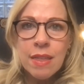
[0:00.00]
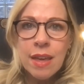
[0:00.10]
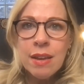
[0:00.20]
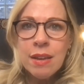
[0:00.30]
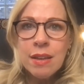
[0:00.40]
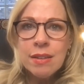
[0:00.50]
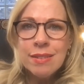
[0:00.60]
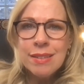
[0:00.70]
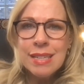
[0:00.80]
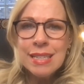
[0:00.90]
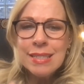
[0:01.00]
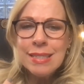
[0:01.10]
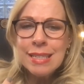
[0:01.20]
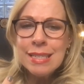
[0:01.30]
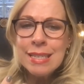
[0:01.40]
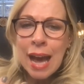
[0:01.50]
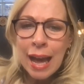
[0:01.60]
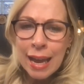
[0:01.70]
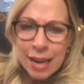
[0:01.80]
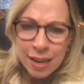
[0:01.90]
then
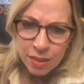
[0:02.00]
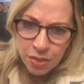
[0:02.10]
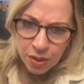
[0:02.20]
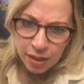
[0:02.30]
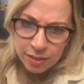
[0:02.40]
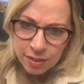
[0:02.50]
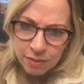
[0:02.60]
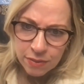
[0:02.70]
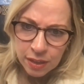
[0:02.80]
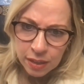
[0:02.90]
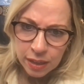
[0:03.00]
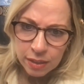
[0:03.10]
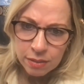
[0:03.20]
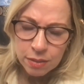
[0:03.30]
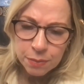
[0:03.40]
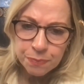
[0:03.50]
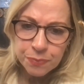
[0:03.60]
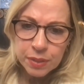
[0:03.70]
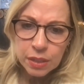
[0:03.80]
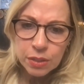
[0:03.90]
denying the thoughts and the feelings,
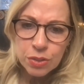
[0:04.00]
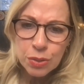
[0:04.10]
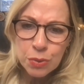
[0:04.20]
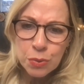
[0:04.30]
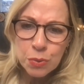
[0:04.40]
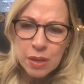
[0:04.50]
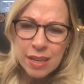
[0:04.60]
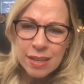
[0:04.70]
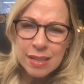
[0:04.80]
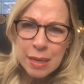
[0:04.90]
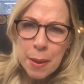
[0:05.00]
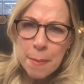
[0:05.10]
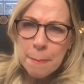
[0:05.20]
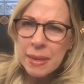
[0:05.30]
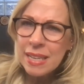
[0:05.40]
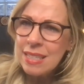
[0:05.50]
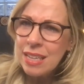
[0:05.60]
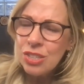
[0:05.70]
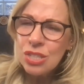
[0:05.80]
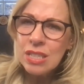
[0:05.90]
to
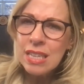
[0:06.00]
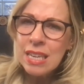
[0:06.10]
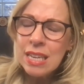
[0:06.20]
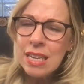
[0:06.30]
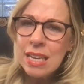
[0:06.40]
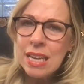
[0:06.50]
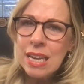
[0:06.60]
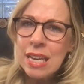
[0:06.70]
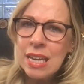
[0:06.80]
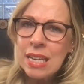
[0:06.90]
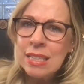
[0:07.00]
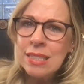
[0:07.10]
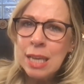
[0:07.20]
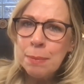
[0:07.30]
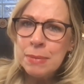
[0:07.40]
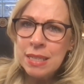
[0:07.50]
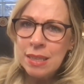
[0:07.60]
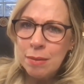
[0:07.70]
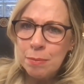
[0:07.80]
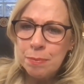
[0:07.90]
potentially
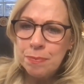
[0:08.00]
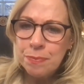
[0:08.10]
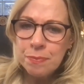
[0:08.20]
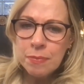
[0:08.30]
accepting them.